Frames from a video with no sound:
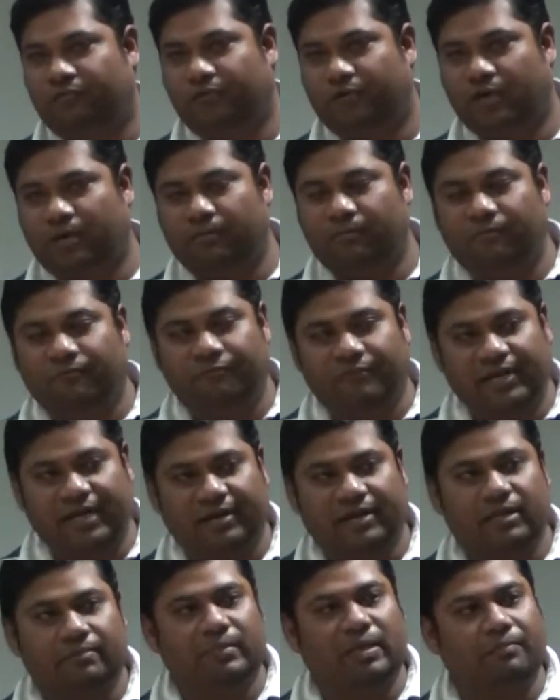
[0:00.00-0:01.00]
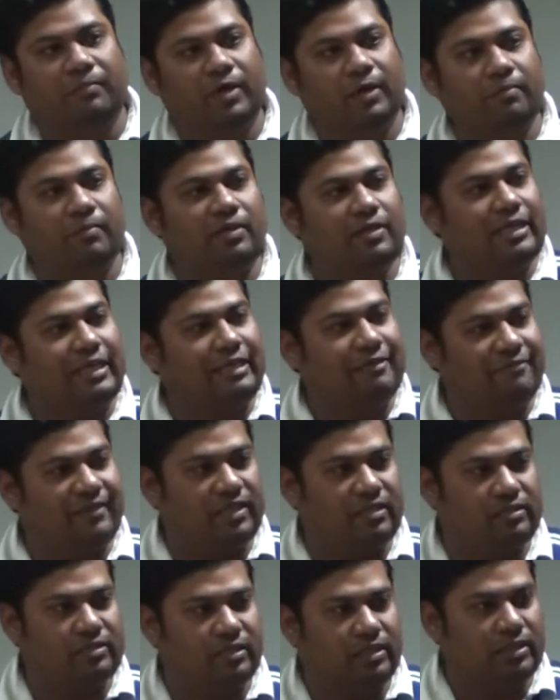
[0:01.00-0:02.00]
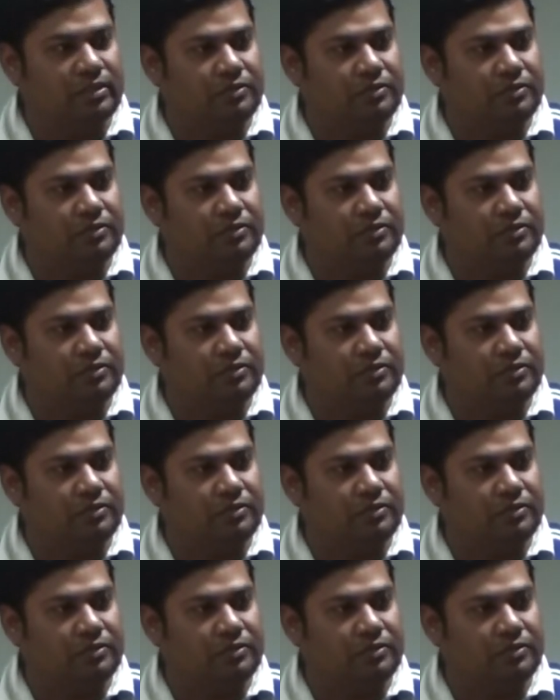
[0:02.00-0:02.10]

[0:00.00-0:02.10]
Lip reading: for a very memorable event.